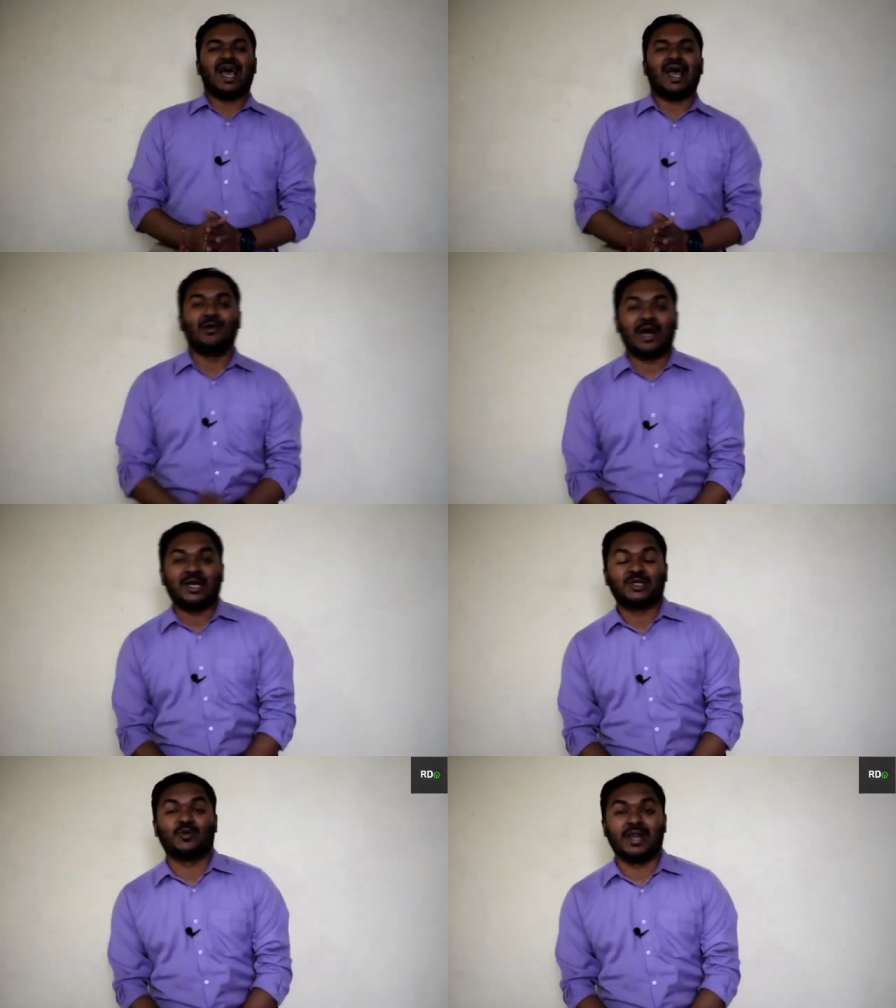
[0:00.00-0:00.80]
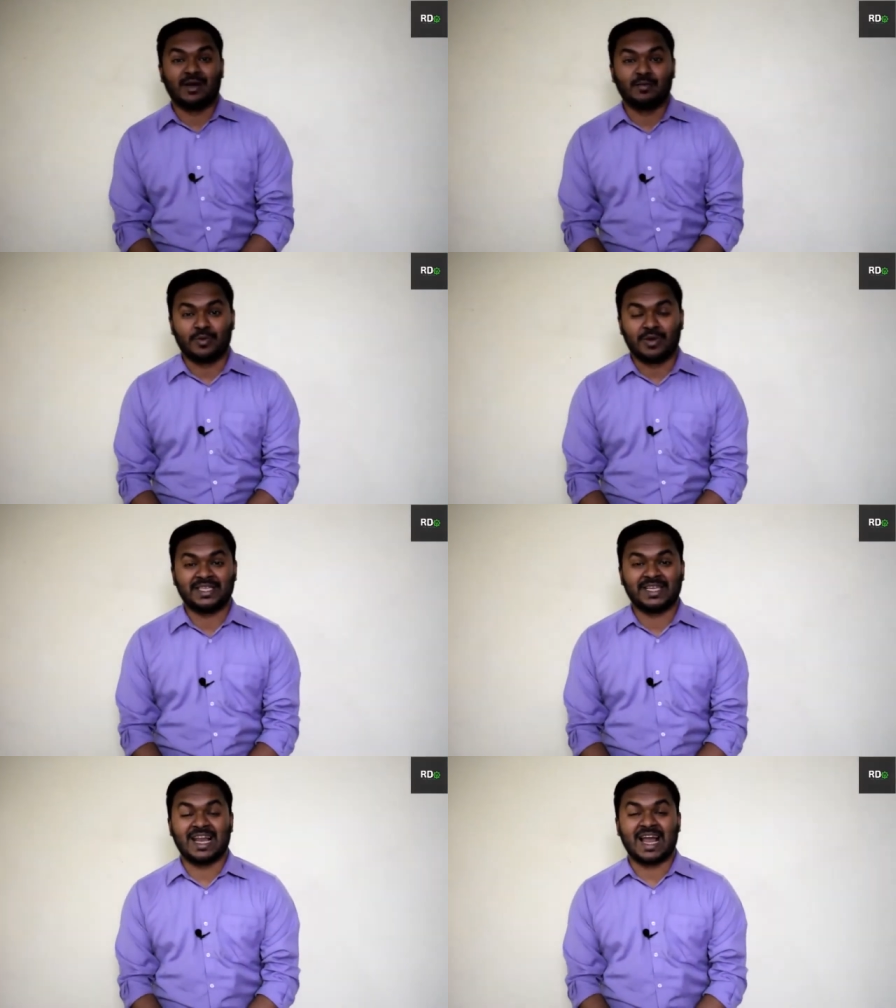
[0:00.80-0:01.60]
Hello guys, welcome to my
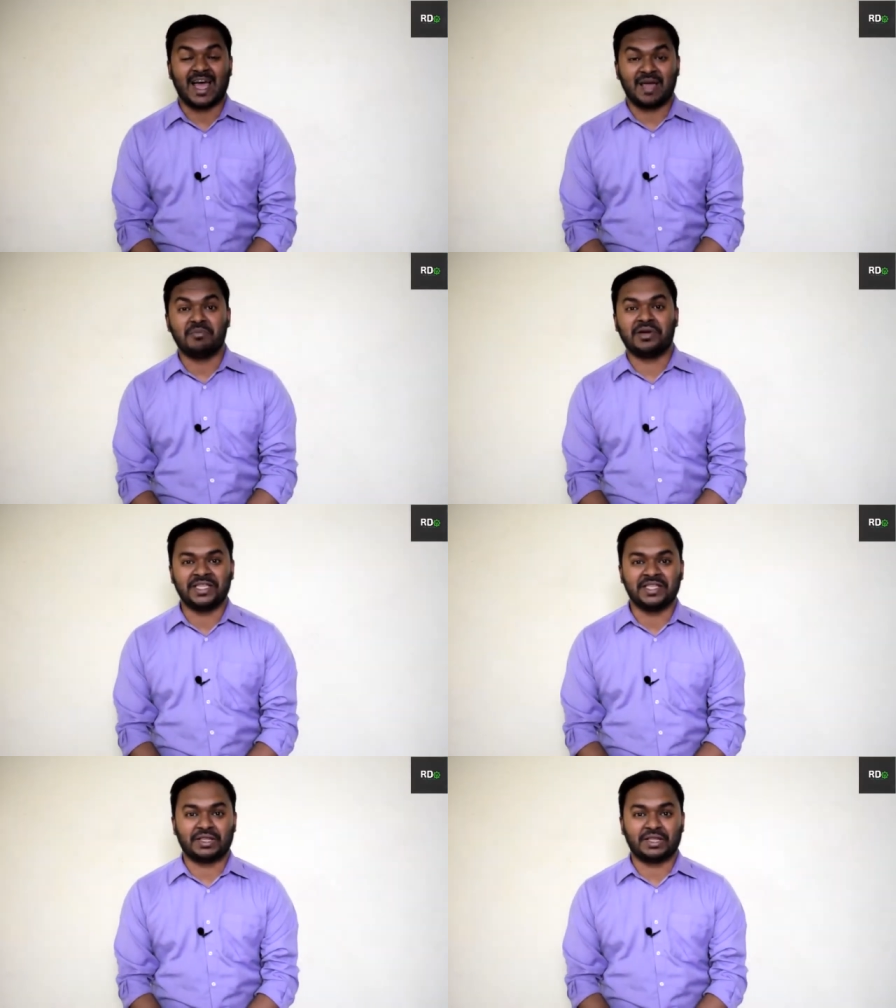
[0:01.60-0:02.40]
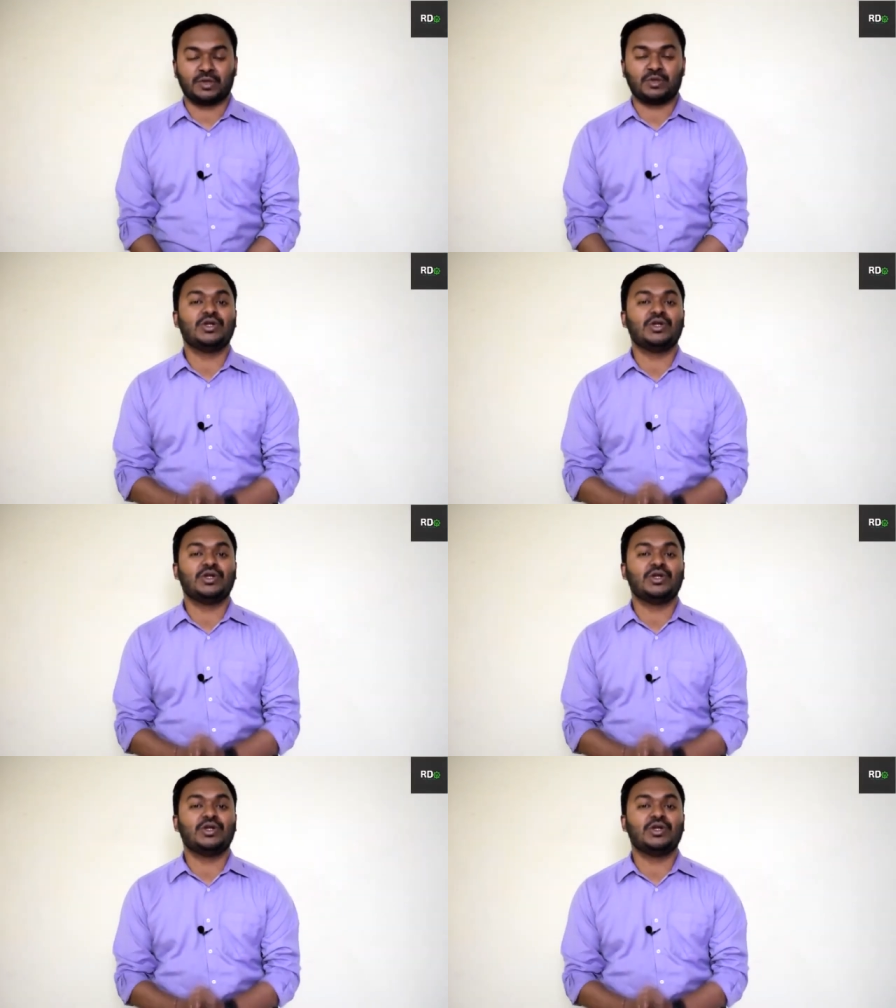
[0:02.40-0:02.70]
channel. I am Rathin Dutta.